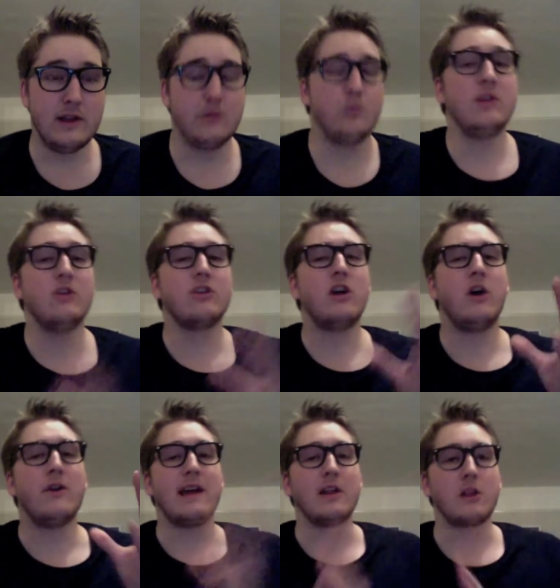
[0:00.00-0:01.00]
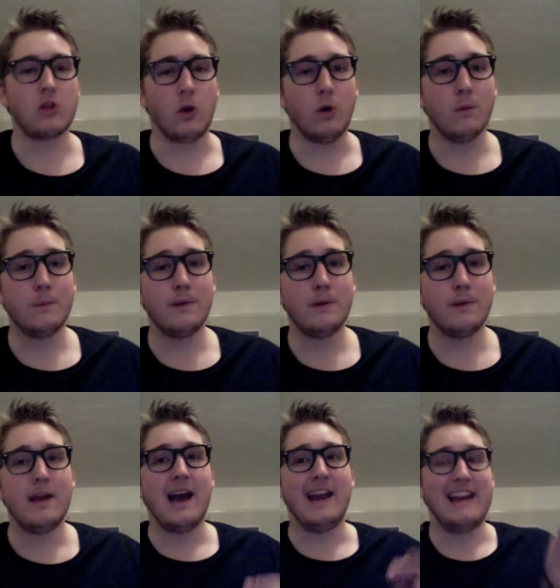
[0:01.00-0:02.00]
when your car is at a stop
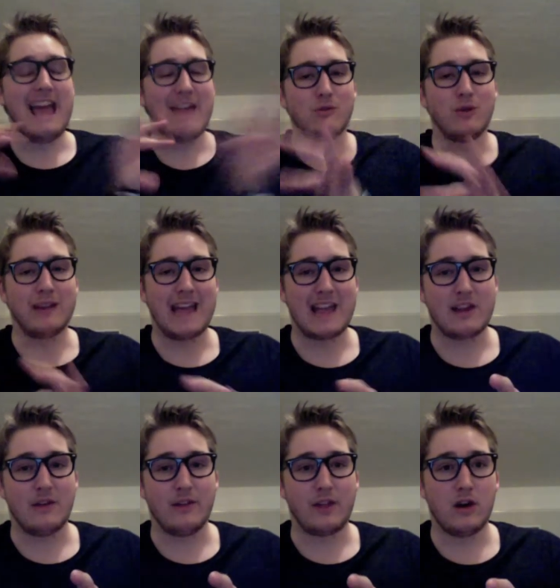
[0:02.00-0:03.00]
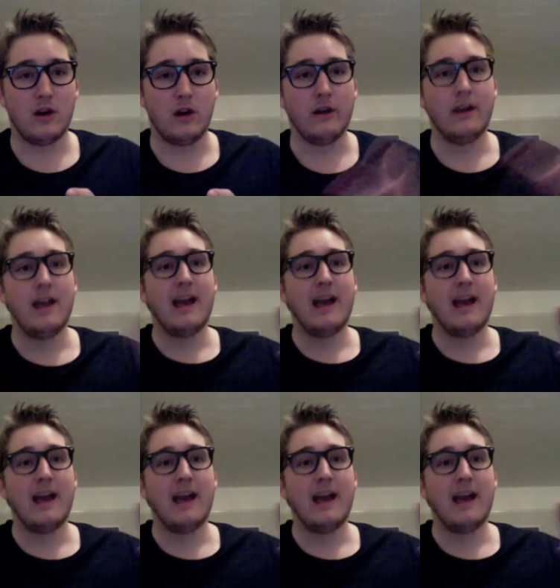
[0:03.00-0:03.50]
and then everyone gets out of the car